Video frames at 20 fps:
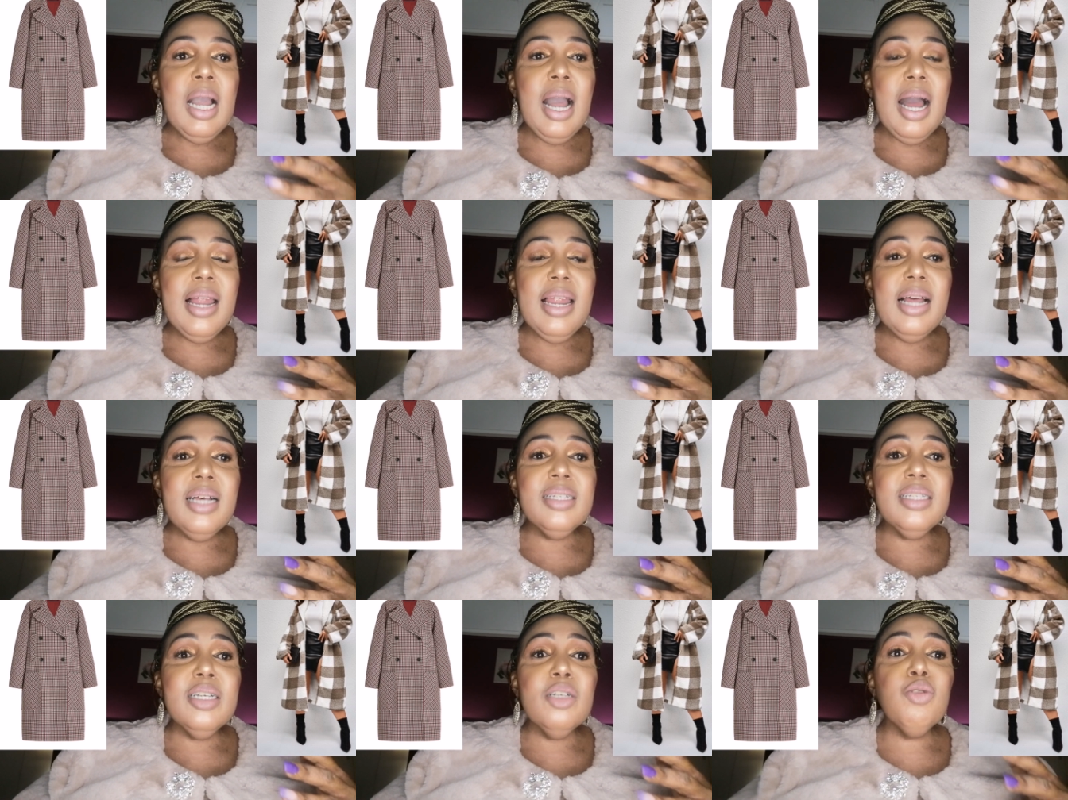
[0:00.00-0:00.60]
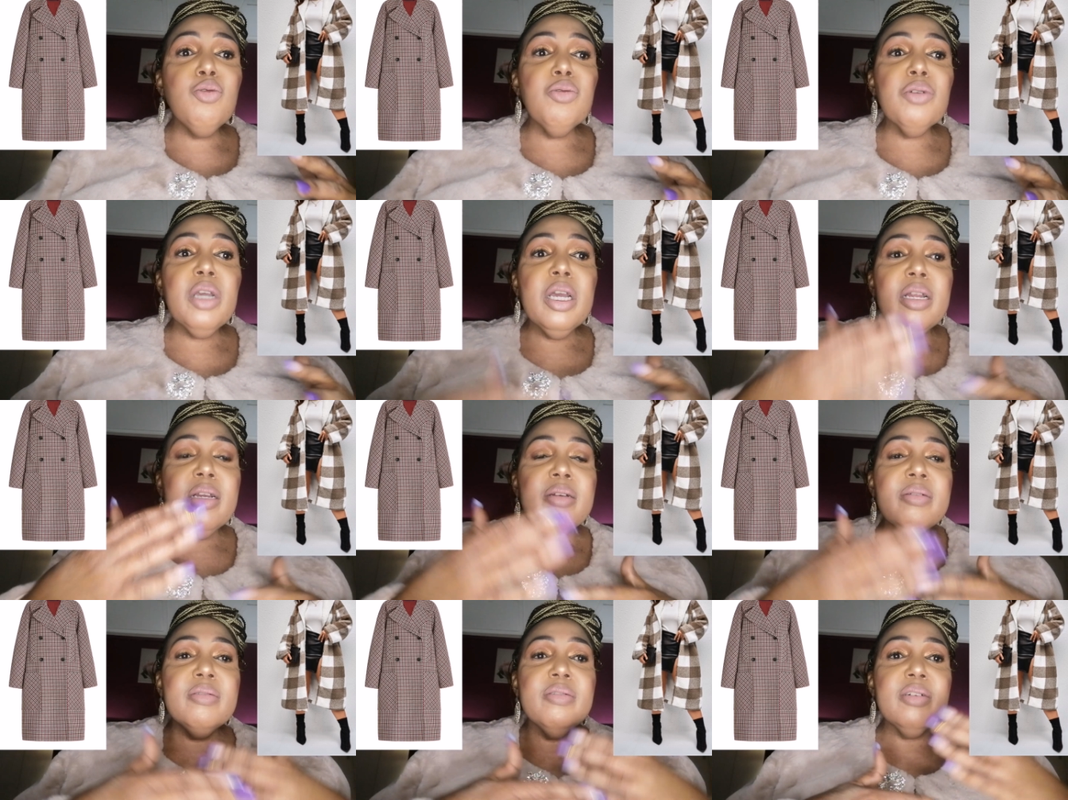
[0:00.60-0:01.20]
colors that you
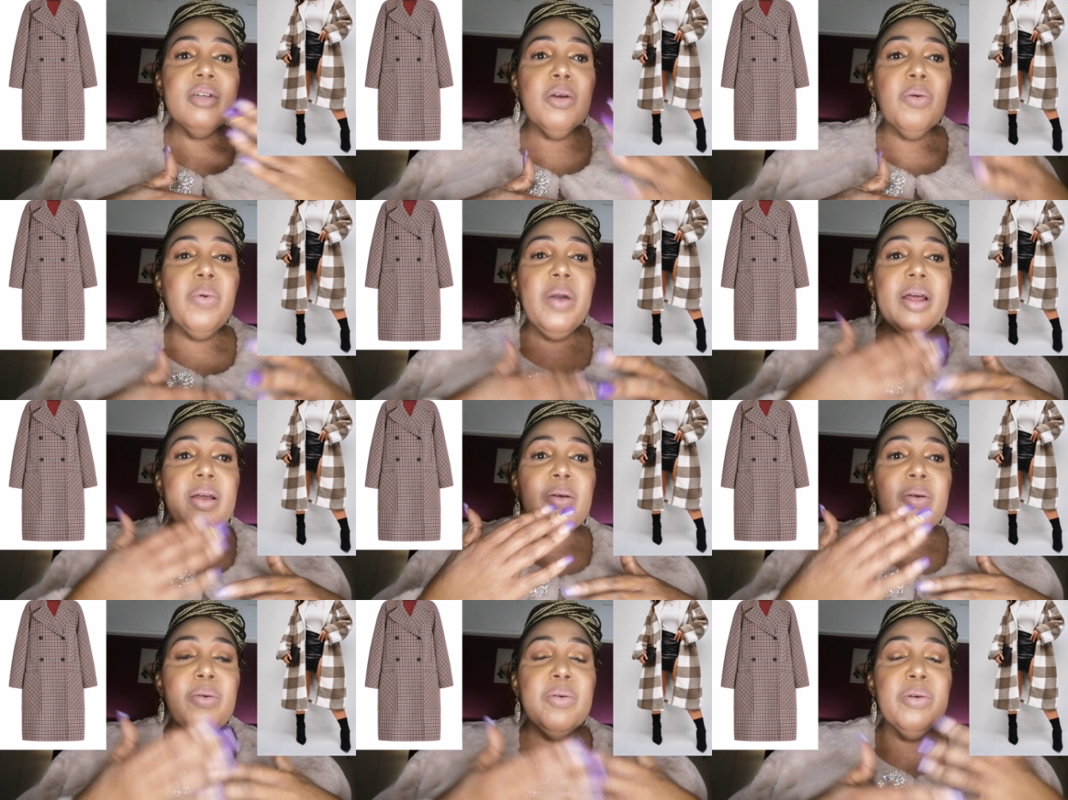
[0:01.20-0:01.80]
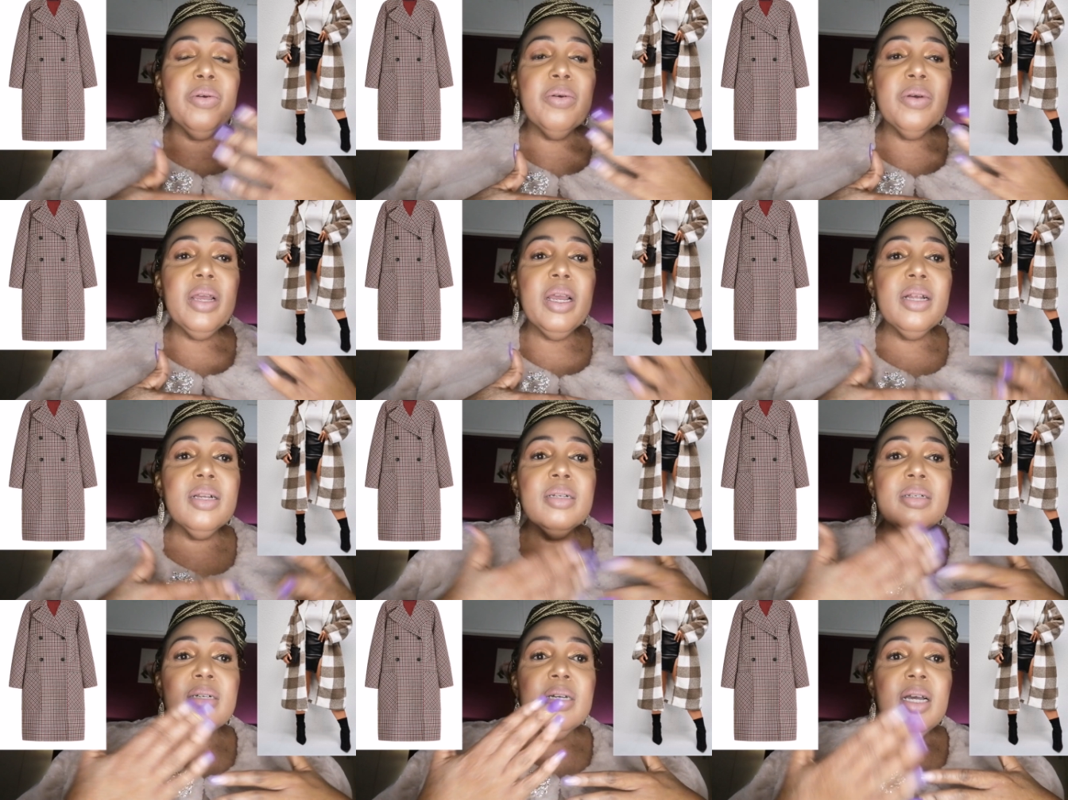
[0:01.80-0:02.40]
can rewear you
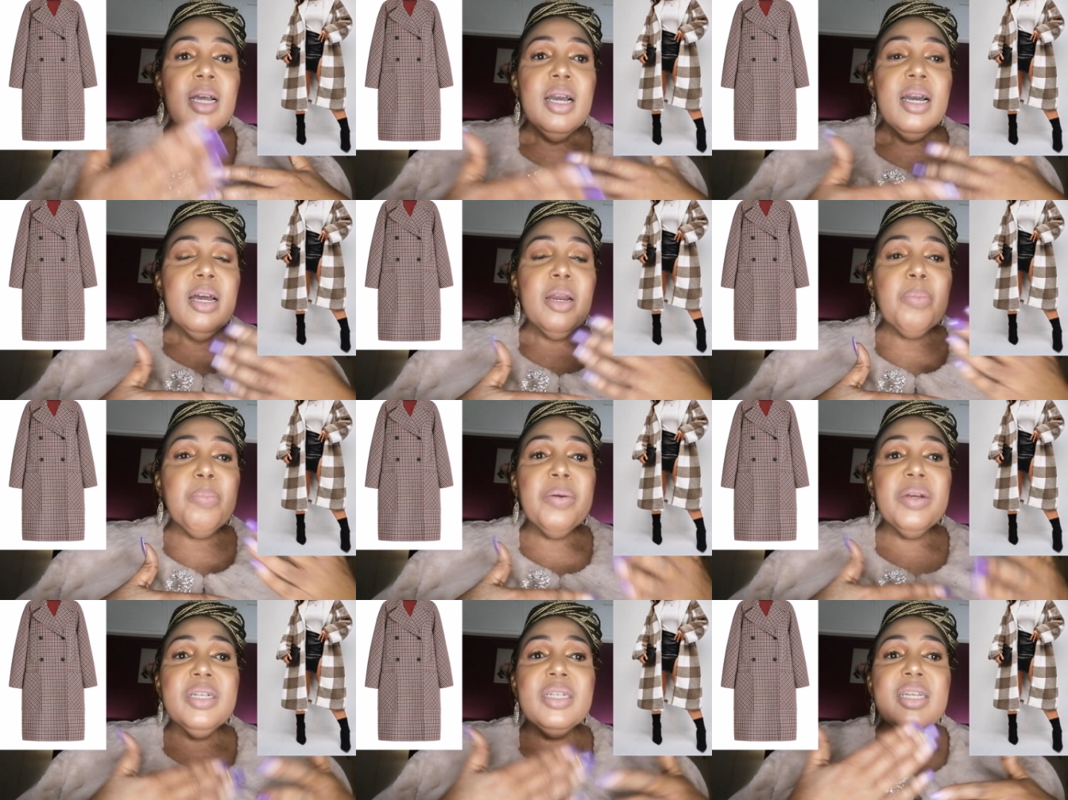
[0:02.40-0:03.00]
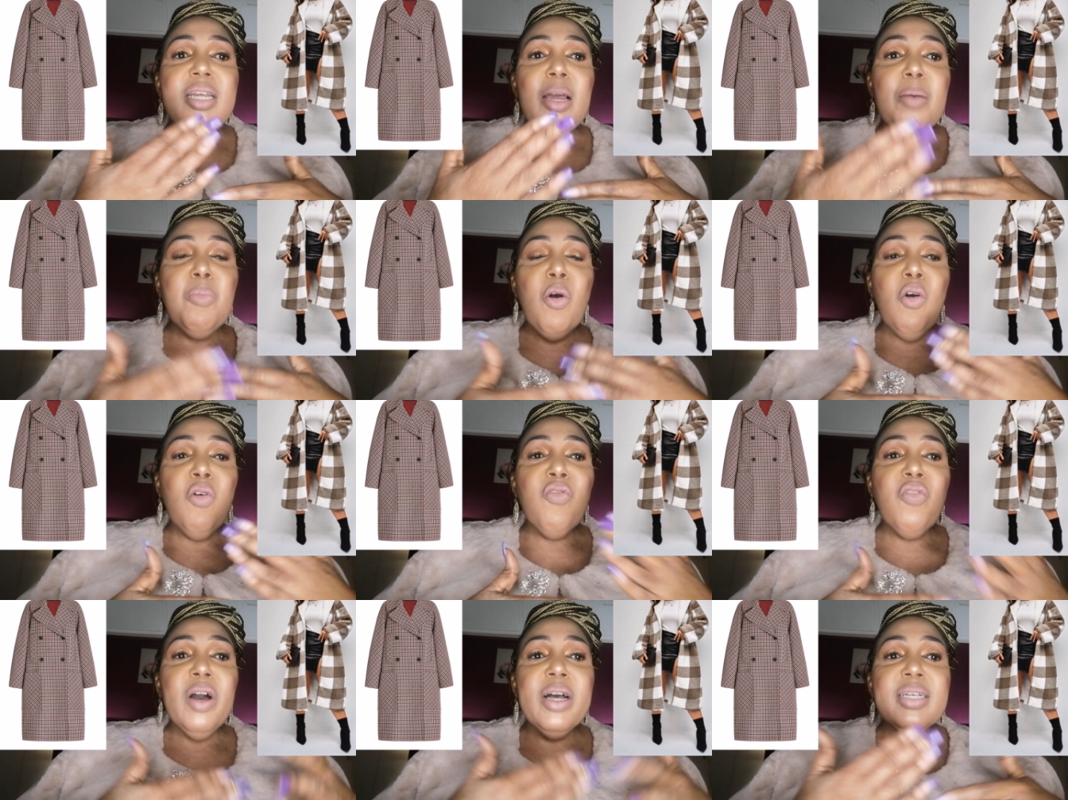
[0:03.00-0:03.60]
can repeat them
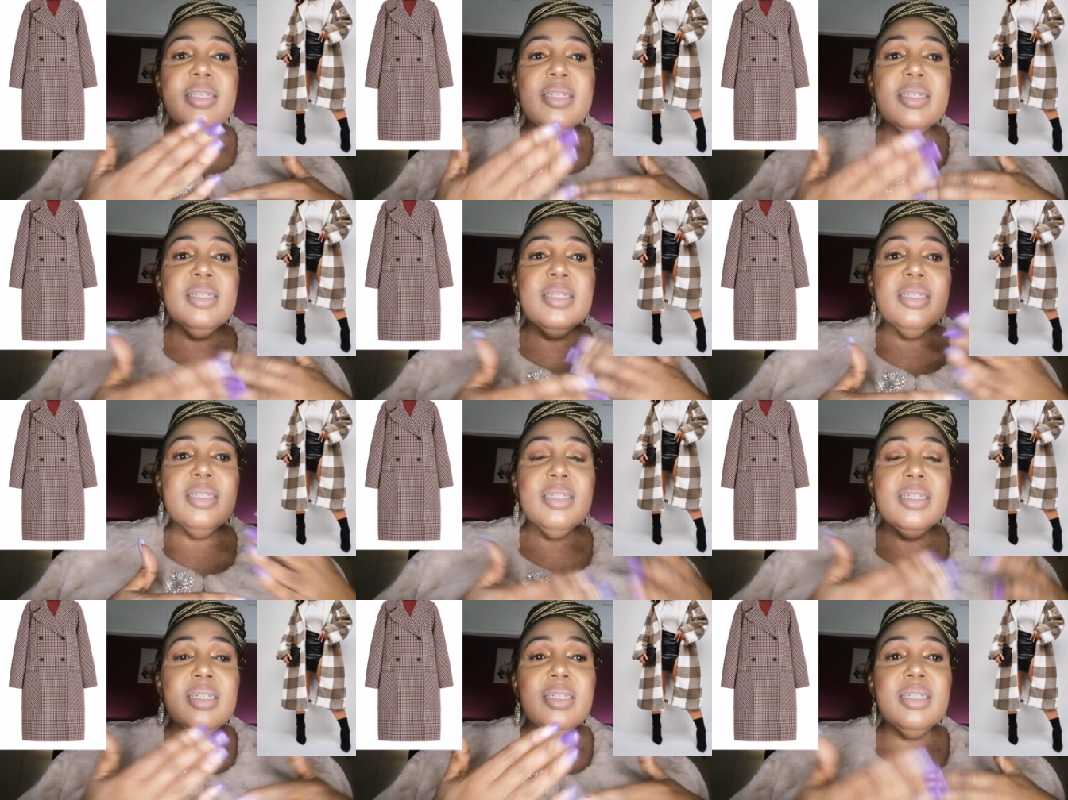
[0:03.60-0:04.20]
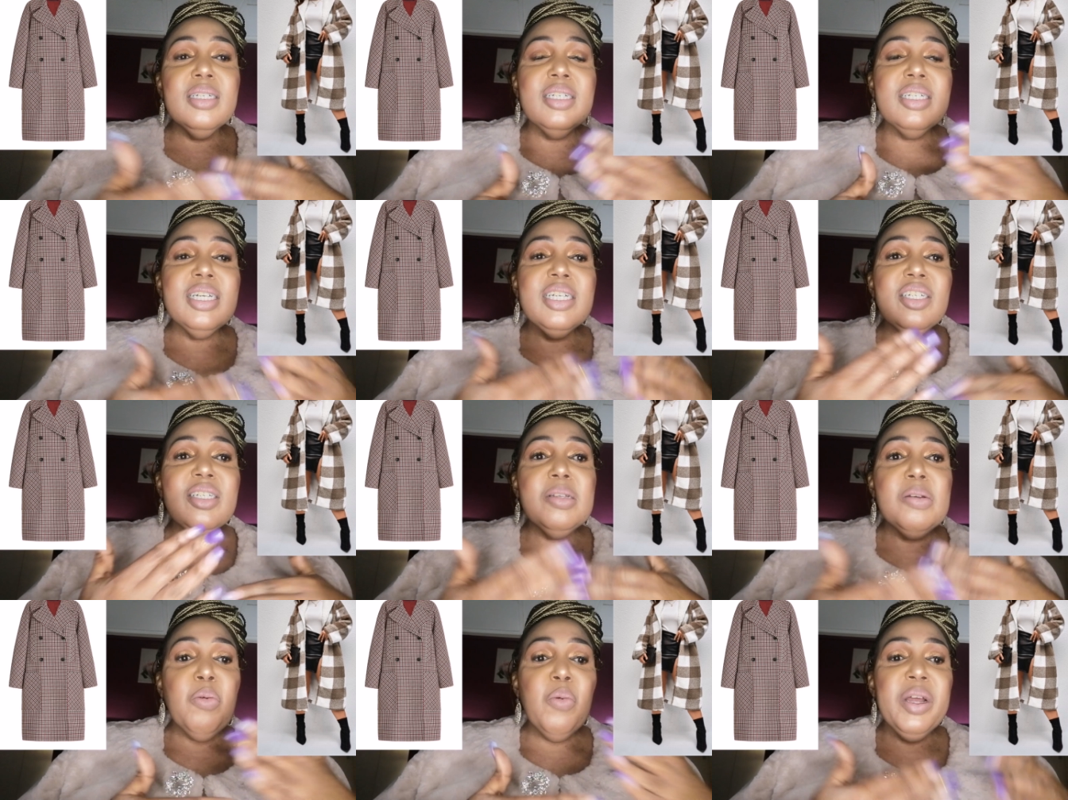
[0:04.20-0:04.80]
over its season
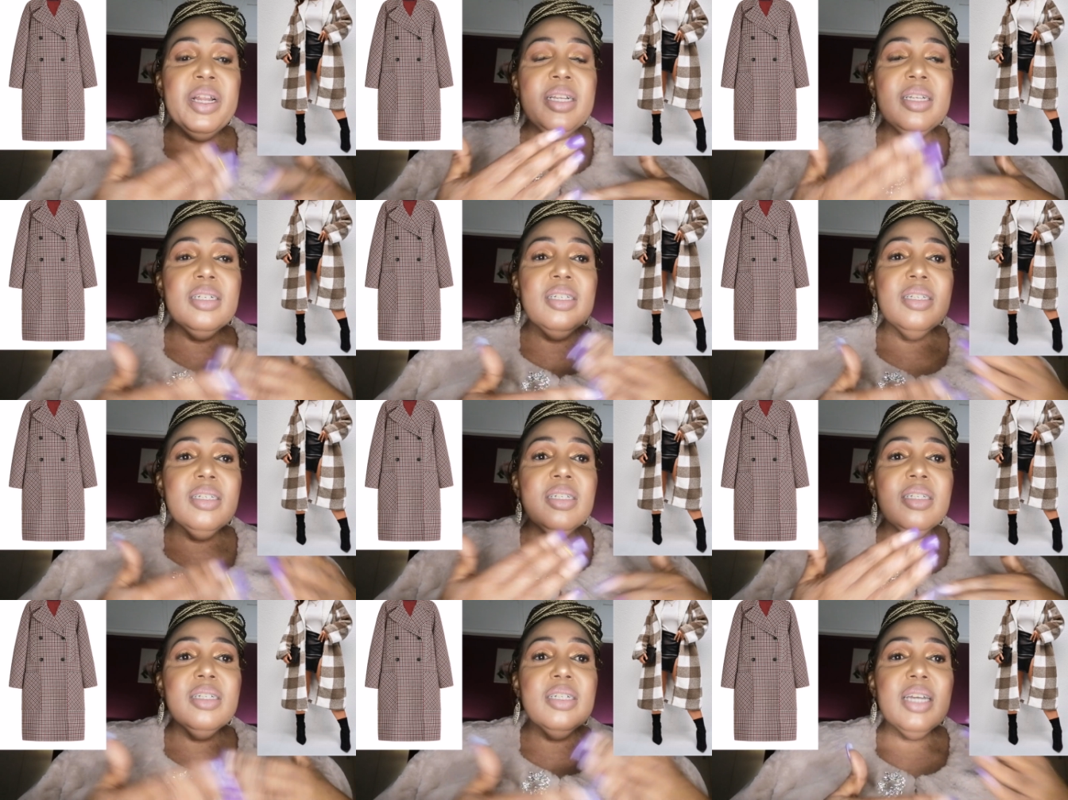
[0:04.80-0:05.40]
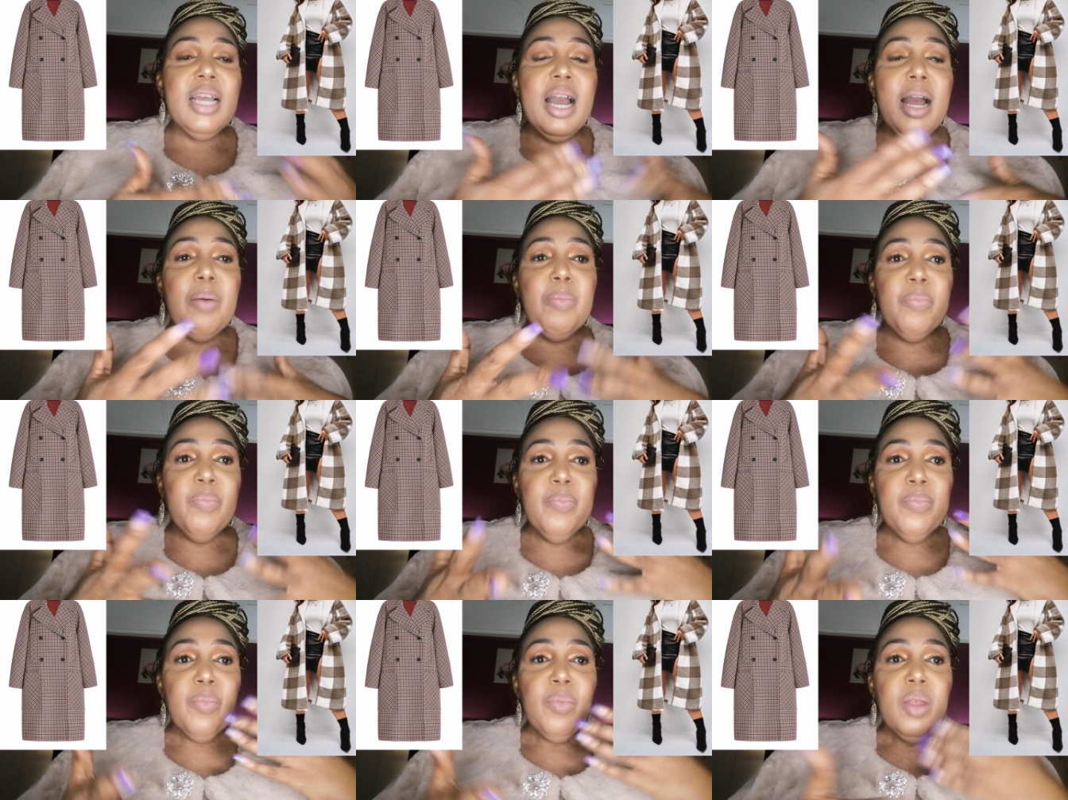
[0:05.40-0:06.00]
when the season
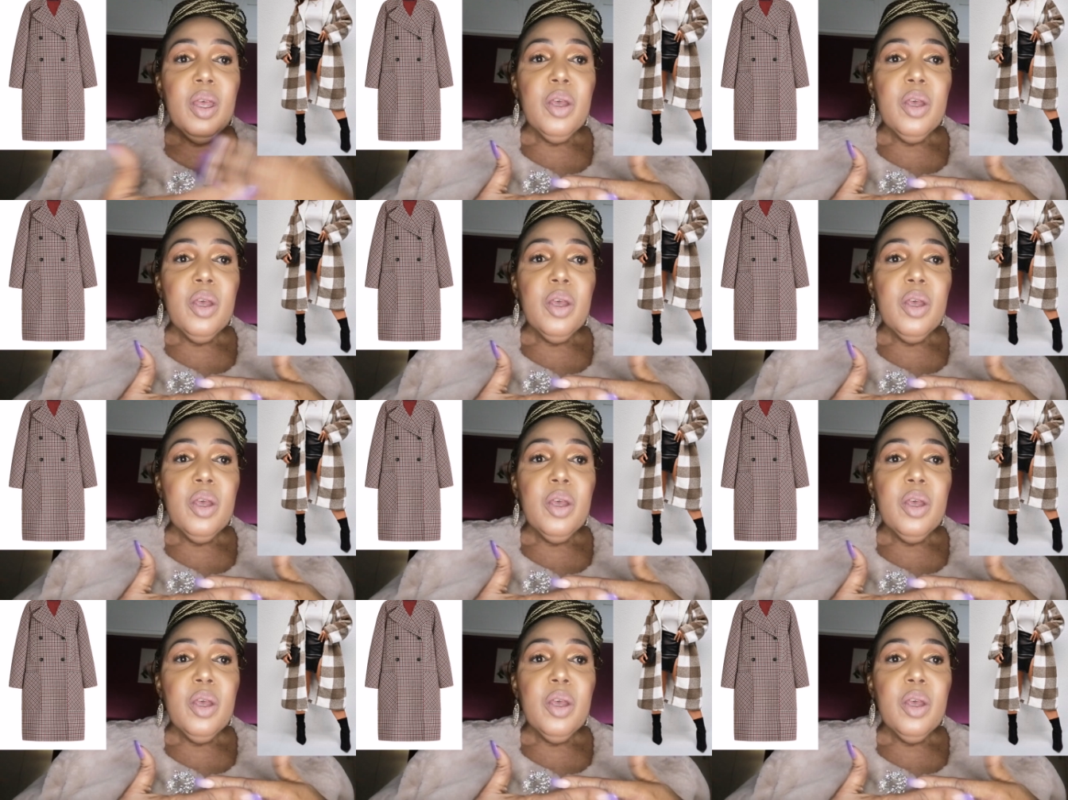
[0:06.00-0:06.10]
come